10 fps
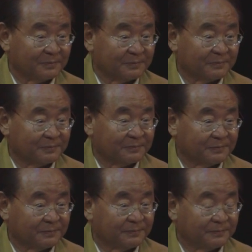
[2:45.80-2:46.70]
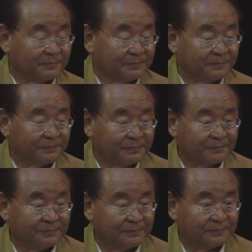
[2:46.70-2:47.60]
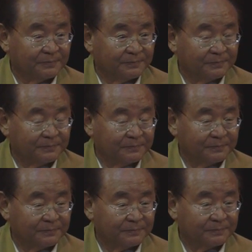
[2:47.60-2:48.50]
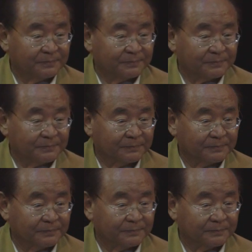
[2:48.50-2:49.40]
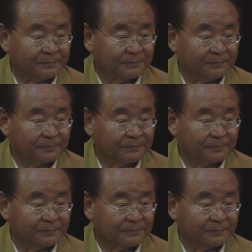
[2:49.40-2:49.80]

(silence)